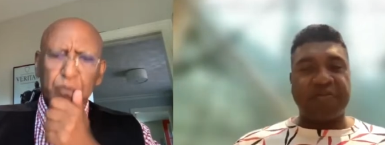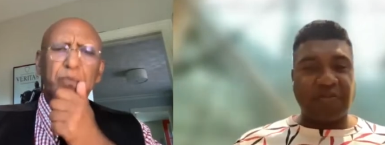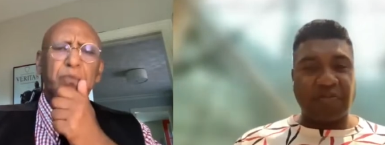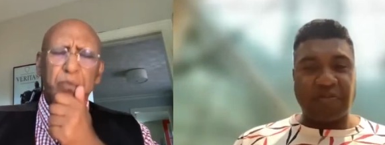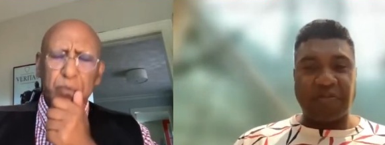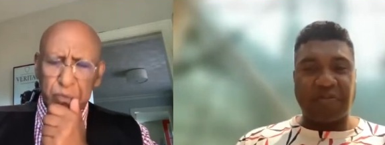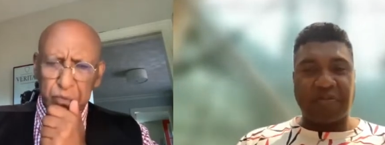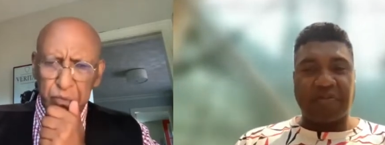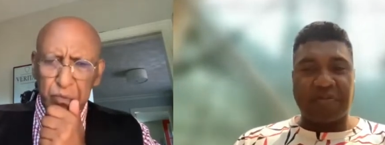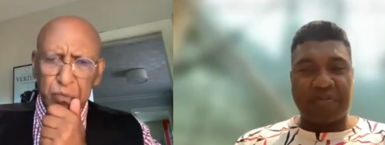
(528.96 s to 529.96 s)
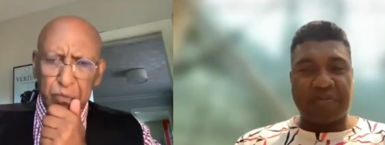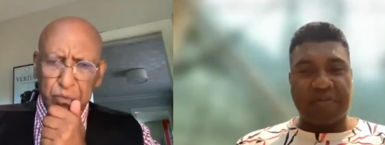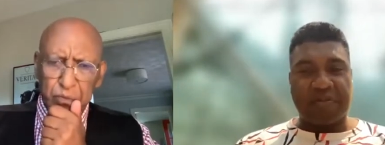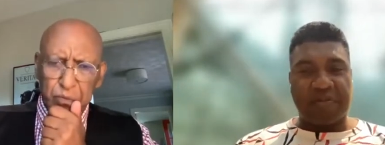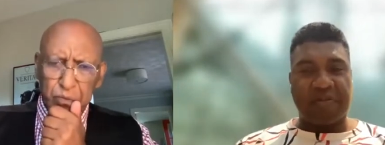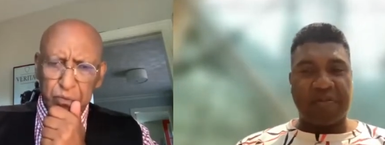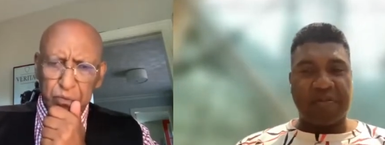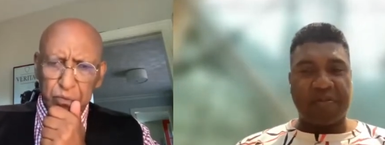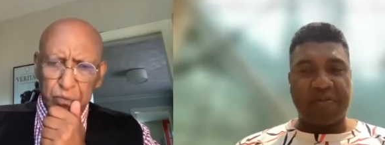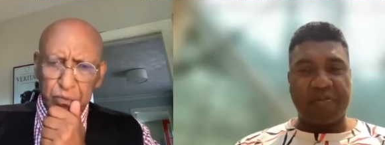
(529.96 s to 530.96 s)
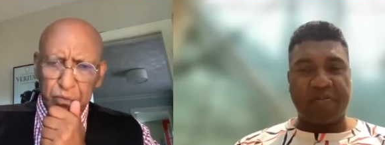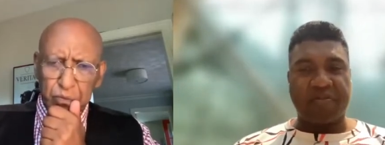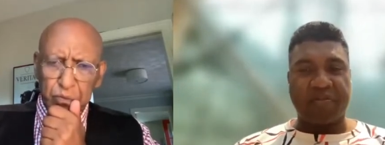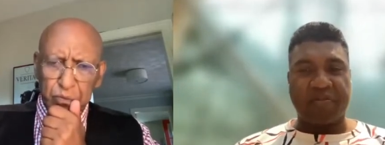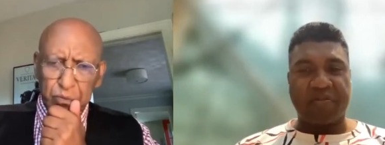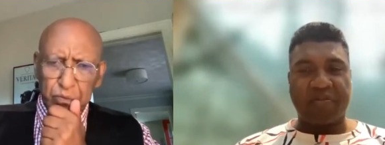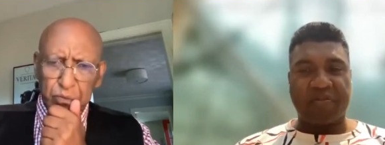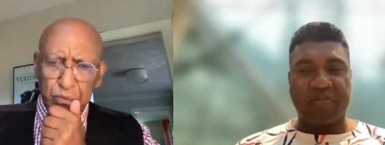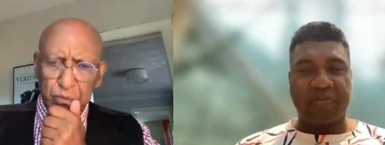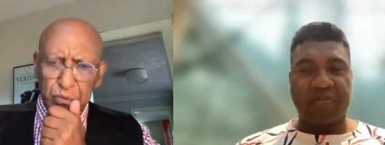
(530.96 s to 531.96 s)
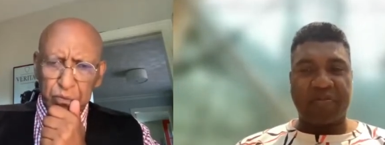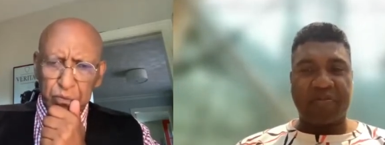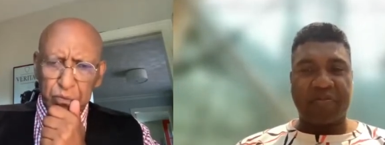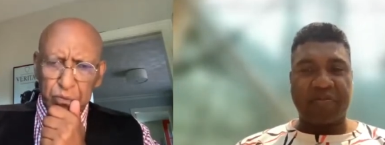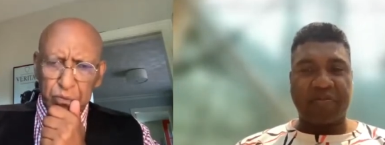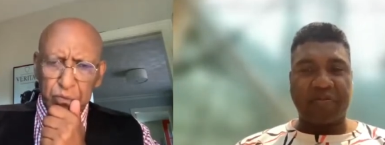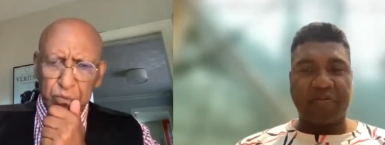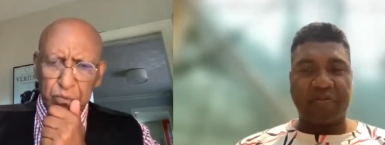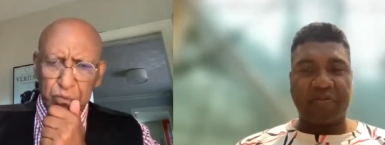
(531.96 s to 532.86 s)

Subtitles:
Nothing is said.